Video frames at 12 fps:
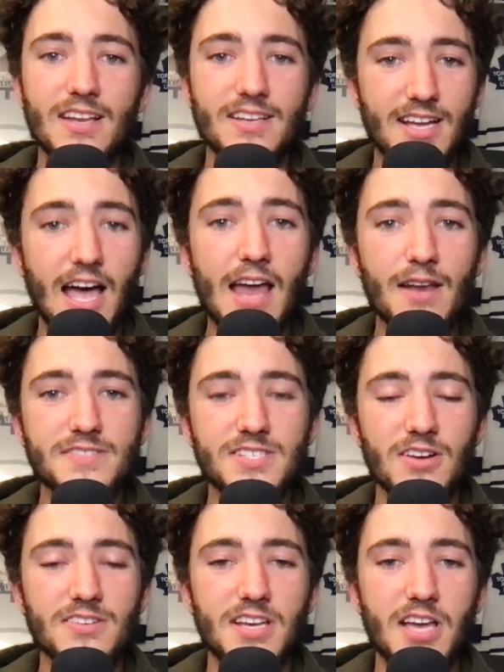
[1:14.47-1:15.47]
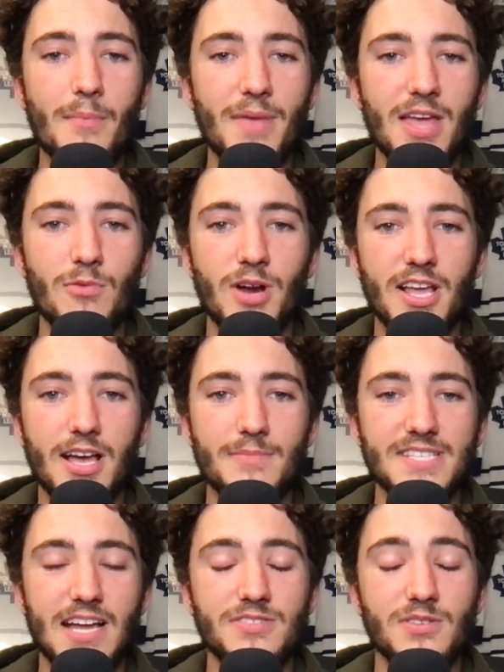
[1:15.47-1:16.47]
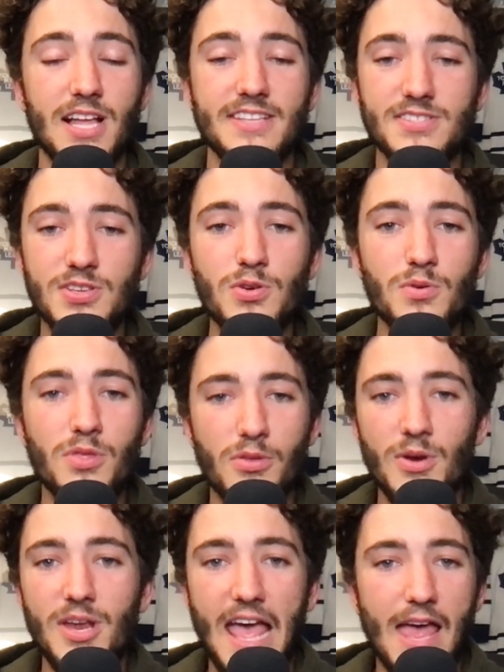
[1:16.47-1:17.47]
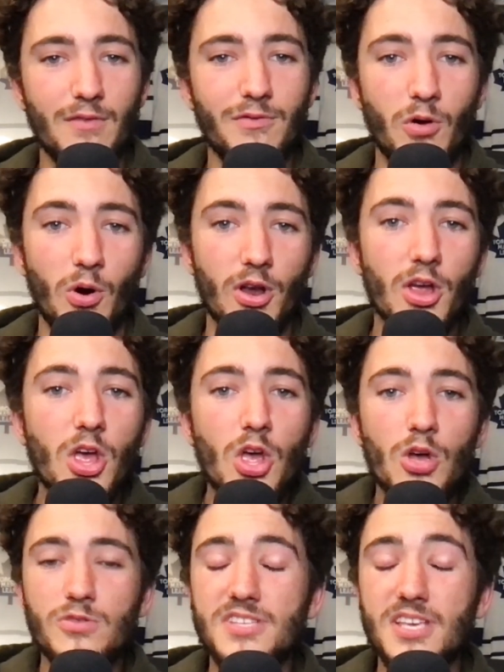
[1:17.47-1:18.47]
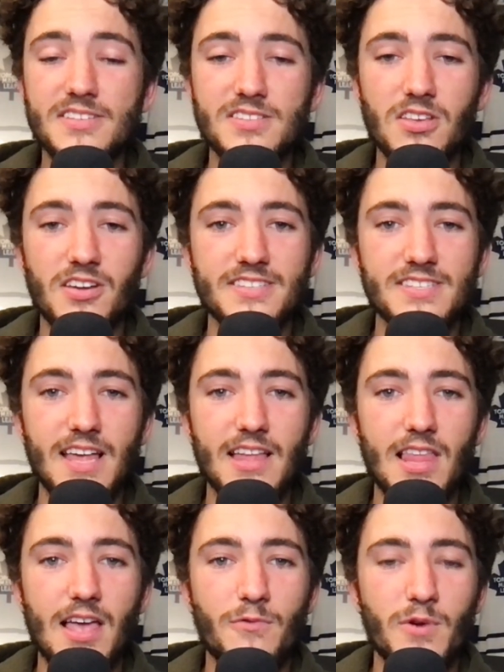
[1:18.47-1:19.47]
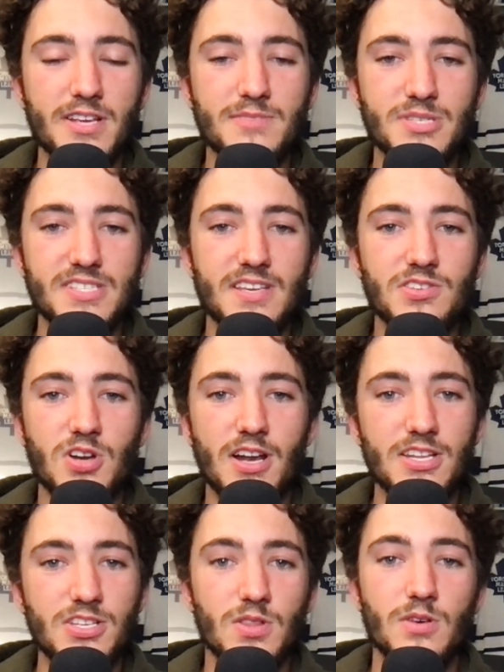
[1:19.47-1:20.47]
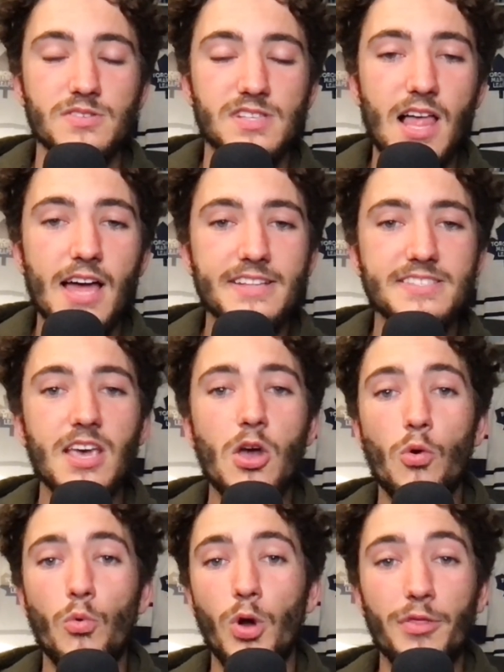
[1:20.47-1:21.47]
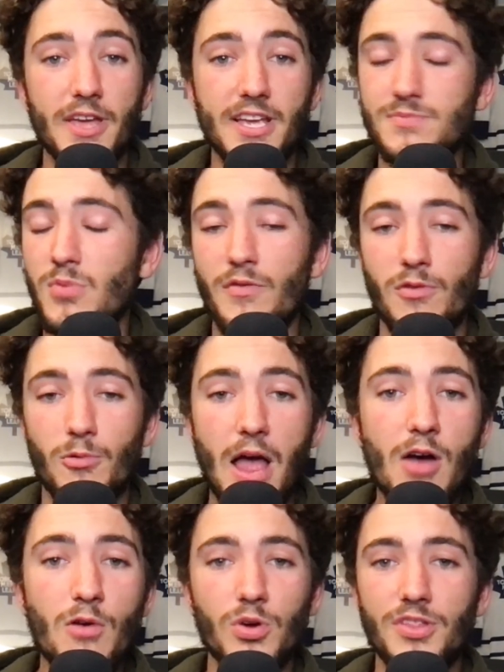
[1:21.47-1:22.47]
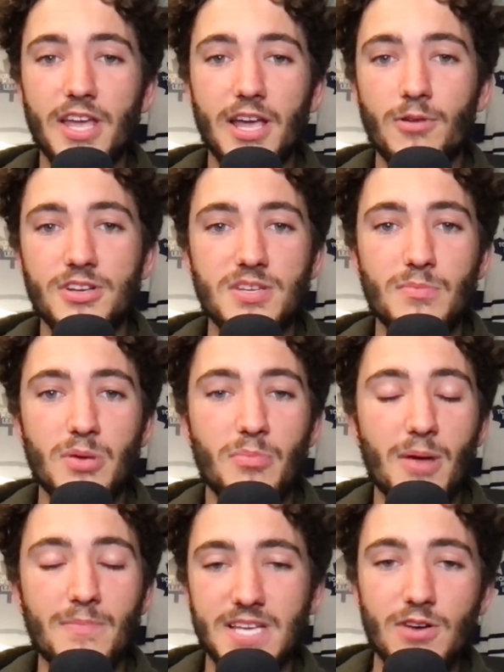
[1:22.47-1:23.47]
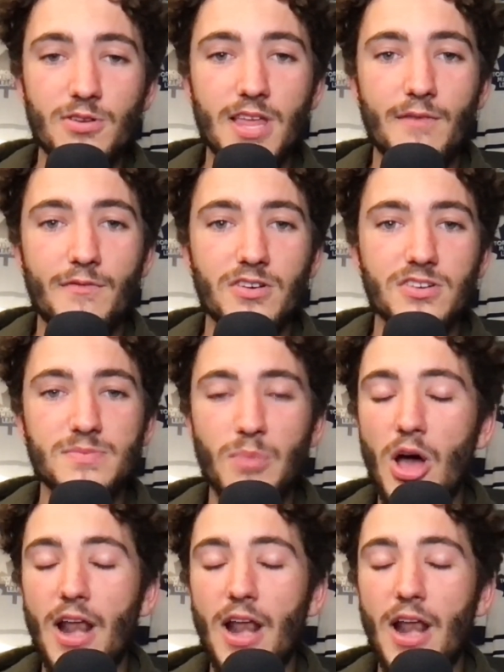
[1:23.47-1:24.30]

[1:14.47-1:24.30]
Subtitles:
kind of start to come in when it comes down to lines 2, 3, and 4. Who's going to slot into that left wing position on each of those lines? Will things move around? Will Nick Ritchie be bumped out of that first spot?